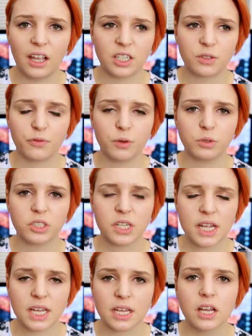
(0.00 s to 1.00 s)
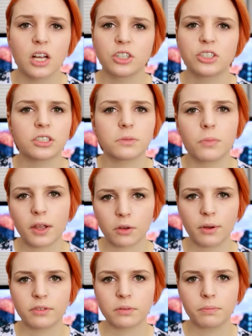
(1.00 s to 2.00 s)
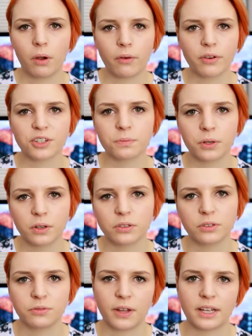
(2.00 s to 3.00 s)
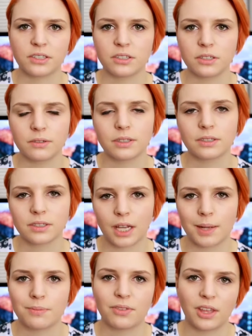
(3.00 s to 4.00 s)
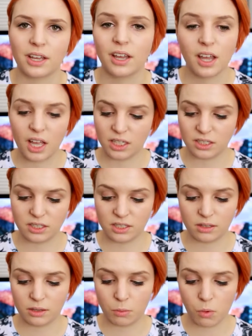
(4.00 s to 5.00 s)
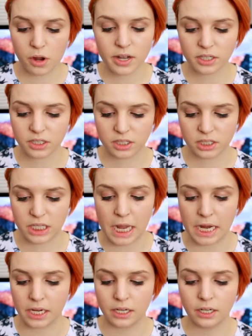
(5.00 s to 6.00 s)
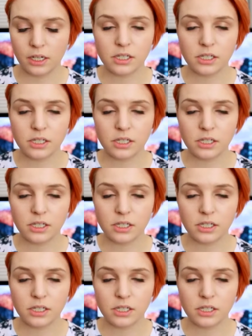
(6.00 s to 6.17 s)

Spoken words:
It just feels sticky. Just microwave some porridge and put it on your face. You're doing the same thing. It's the worst thing.